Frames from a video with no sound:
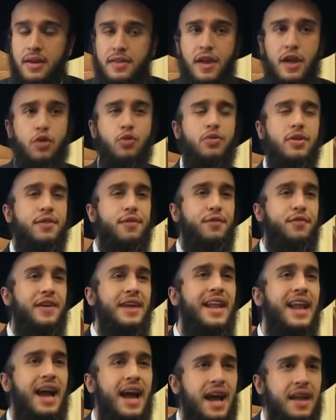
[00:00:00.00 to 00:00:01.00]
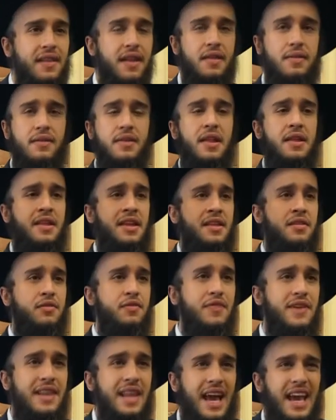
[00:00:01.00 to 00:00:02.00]
They do the tefillah, and they see that in
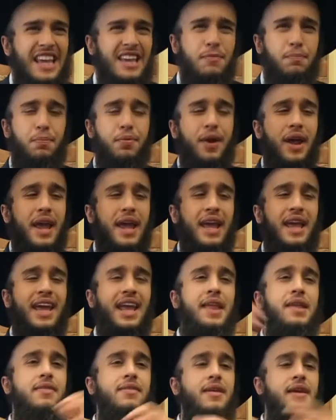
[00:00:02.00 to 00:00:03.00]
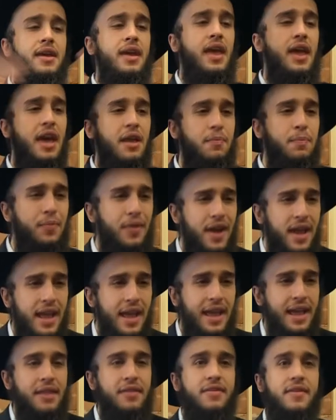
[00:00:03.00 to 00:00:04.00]
tefillah he's praying and singing and
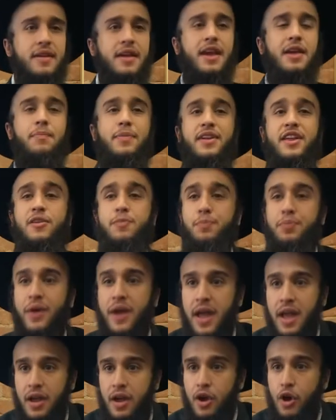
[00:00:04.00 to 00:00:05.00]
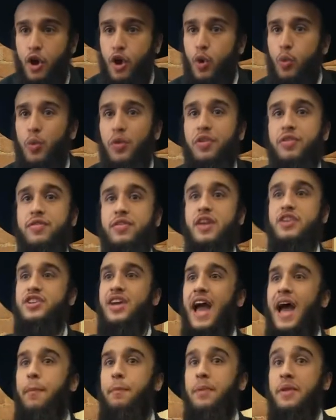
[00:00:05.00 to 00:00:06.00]
praying and singing. But he's praying with such a
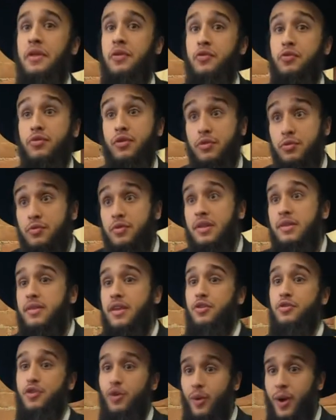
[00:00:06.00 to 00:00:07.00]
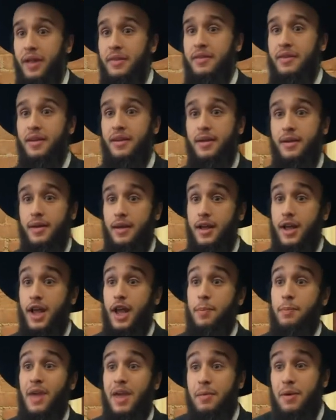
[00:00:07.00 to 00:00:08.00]
happiness. The student said, you know what?
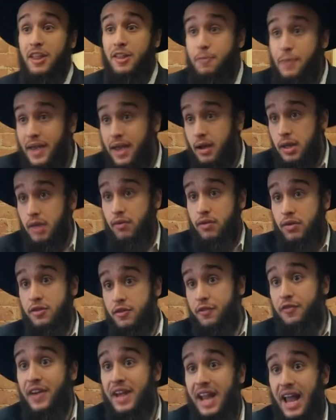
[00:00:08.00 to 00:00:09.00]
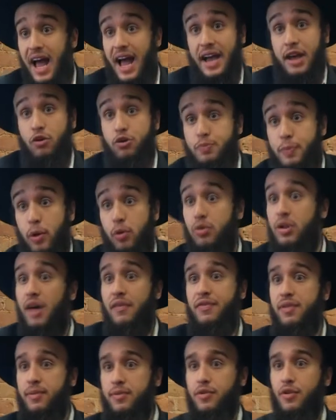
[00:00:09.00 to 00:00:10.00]
Maybe it's because of his tefillah, Kadosh Baruch Hu
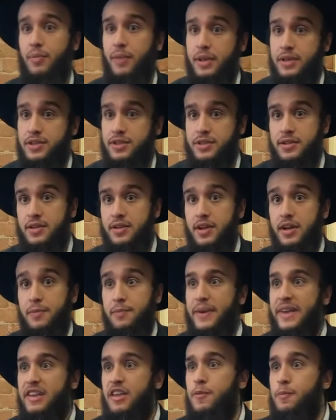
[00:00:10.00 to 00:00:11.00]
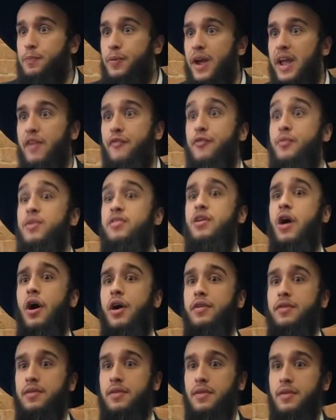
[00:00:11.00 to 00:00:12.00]
loves him so much. Because he's praying from his
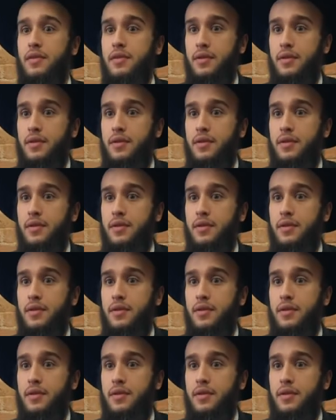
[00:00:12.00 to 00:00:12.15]
heart.